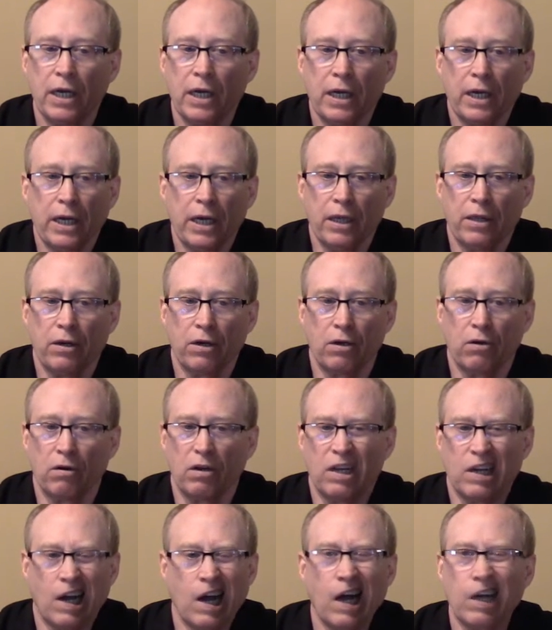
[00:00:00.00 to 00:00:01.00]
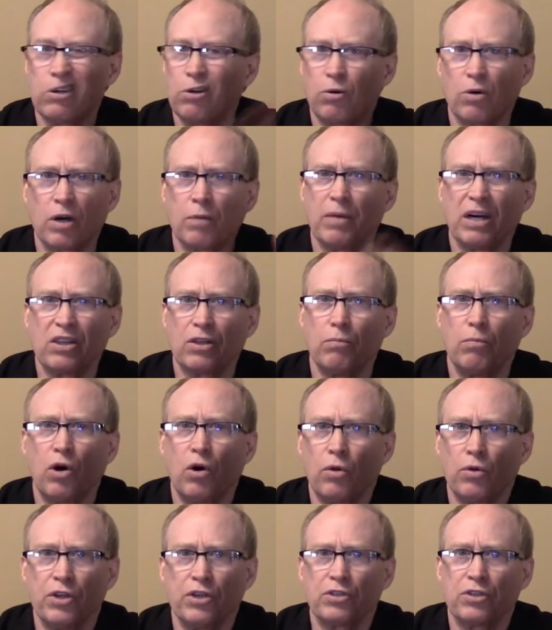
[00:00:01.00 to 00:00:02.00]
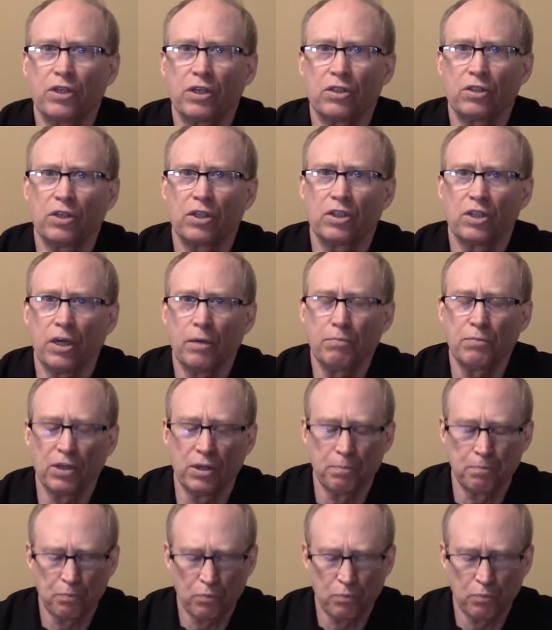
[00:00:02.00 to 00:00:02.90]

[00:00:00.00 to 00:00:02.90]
and they're going like, don't worry about the mold, it's exempted.